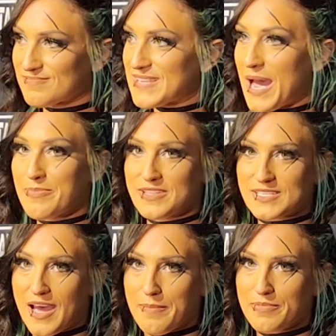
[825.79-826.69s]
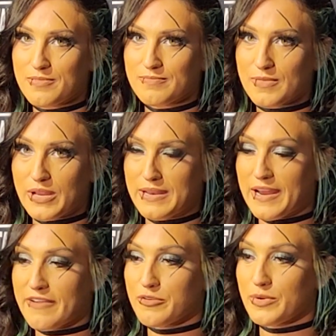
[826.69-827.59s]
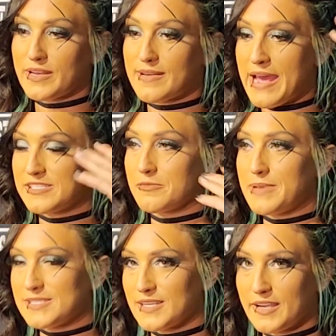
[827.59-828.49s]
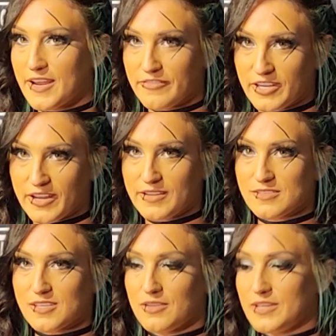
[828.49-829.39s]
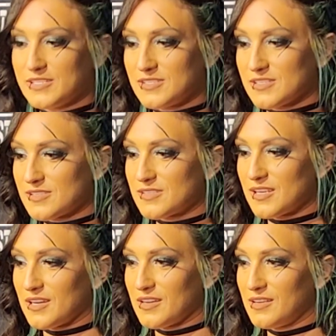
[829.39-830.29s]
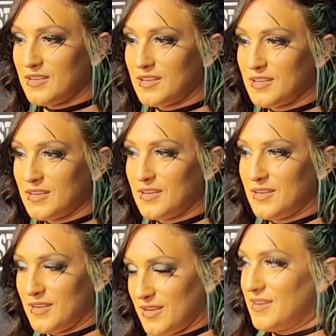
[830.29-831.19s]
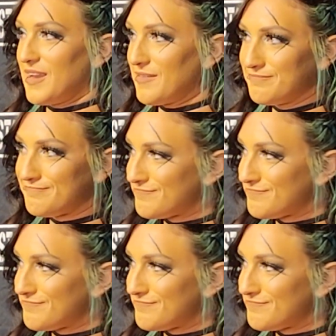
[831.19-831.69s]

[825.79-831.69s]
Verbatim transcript: top of the top, and not everyone has their best night every night. So it's just, yeah.